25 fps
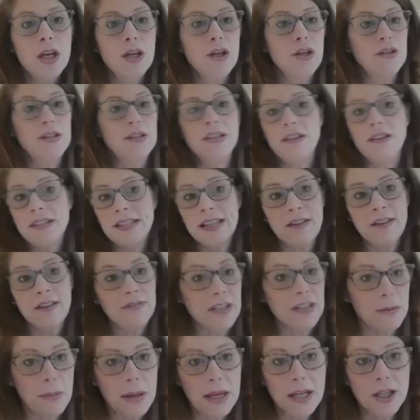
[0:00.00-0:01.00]
You see
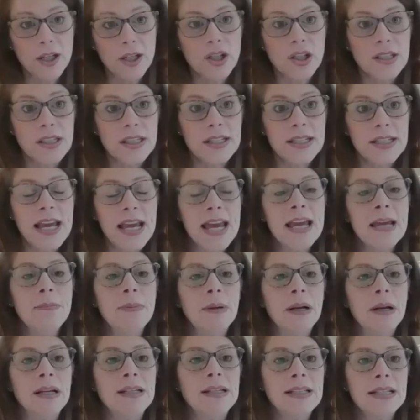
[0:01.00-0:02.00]
70 patients a day,
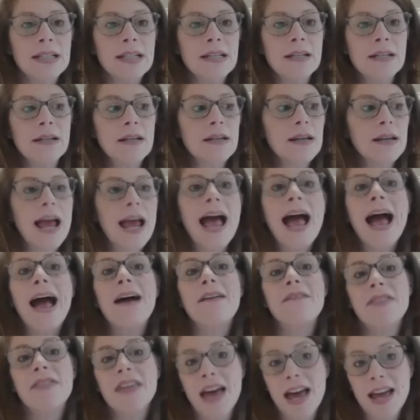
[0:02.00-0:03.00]
but I didn't
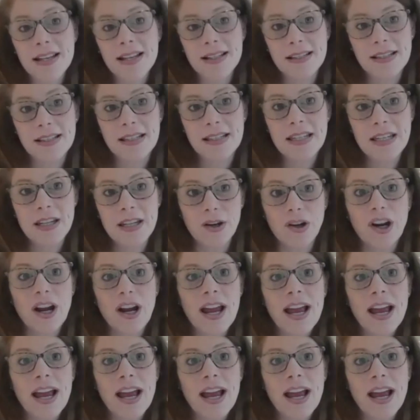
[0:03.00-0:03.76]
have that here.